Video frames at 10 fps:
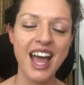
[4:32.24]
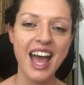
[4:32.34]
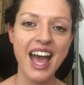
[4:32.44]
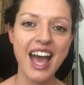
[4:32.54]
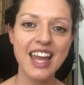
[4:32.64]

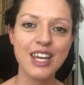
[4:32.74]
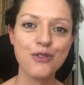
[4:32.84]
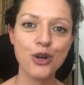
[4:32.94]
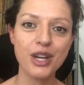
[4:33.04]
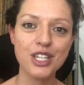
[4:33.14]
And if
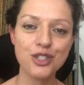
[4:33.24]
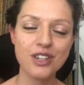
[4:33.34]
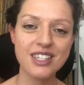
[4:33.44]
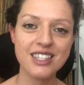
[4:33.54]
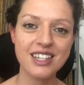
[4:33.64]
you're
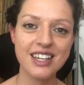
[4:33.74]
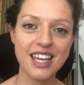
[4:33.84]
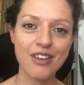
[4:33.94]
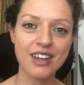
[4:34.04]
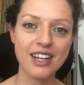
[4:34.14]
interested in
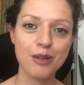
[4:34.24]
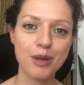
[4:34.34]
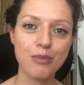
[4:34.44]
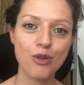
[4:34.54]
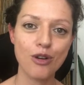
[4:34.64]
hearing a little
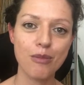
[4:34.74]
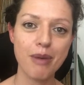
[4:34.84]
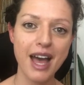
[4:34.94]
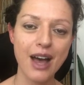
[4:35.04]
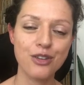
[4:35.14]
bit more
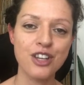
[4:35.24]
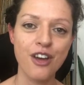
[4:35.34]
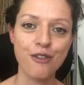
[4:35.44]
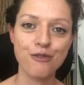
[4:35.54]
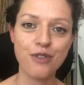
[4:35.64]
about
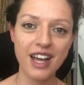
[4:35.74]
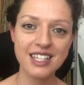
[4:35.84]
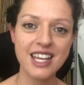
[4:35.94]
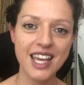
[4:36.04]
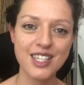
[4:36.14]

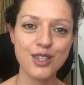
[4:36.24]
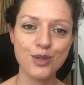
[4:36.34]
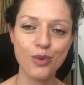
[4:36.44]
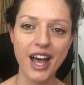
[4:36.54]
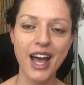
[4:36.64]
Vitex as
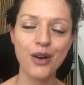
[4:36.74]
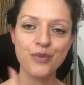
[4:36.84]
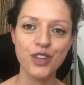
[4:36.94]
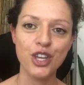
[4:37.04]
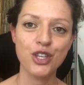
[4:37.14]
well,
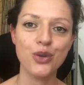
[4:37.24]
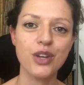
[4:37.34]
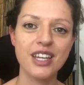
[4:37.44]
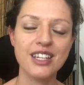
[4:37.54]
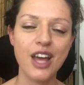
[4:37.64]
you
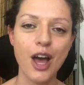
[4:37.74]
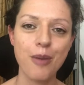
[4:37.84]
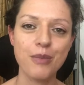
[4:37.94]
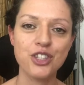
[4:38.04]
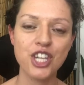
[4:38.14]
can
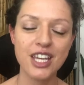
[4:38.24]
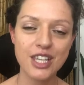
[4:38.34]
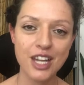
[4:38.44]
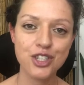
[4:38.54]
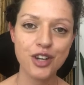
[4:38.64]

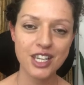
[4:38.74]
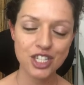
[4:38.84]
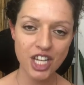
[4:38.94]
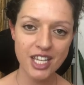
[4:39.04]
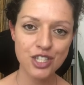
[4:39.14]

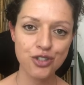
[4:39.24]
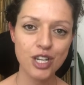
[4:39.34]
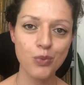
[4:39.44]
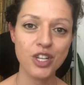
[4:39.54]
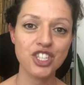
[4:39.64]
chase
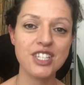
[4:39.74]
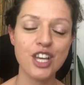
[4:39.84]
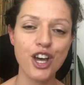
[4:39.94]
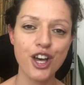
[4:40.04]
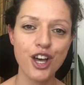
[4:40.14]
tree, which is
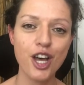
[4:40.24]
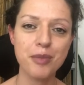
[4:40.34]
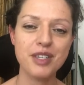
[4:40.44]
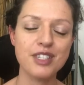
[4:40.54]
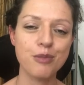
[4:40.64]
a herb
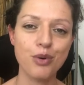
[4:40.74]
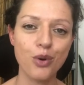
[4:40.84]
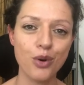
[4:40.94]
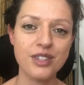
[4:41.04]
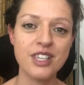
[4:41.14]
that
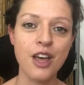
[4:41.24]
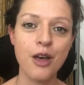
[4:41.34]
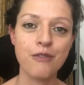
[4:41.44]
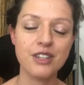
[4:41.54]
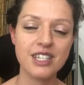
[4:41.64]
supports
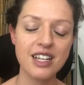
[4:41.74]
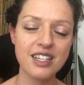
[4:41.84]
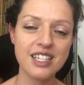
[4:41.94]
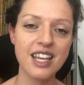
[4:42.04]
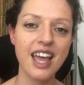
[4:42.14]

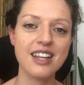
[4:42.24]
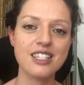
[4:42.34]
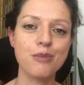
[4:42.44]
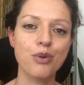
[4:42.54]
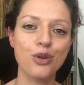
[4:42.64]
fertility and it
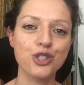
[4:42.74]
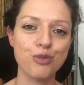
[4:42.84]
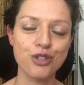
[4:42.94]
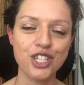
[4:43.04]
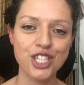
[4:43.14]
supports your
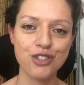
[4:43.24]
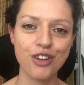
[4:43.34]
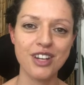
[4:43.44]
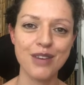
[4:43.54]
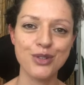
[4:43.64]

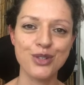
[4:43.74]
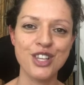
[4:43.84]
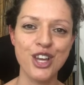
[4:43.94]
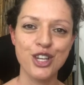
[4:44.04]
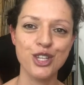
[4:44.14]
progesterone levels.
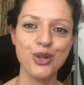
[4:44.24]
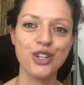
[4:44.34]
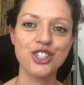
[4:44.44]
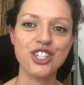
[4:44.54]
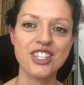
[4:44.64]
You
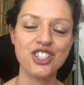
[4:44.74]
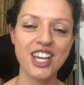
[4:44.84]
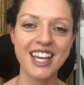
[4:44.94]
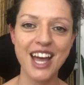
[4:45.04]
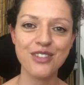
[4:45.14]
can just
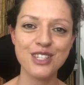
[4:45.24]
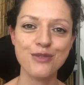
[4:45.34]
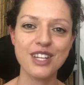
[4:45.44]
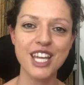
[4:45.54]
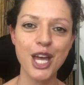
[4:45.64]
check out this
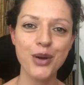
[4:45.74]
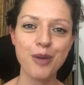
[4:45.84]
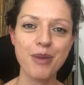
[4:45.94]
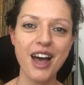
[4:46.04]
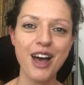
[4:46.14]
video
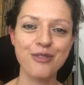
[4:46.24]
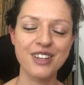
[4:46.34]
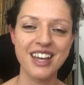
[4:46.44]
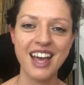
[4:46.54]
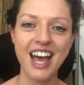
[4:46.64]
above.
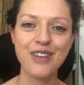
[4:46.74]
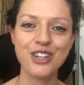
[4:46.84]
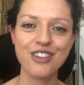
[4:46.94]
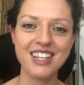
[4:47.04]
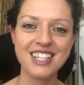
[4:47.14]
Have a
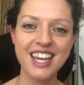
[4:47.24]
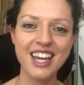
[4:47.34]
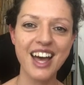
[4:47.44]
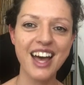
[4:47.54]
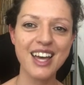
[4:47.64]
great day,
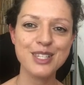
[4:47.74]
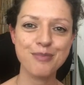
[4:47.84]
guys.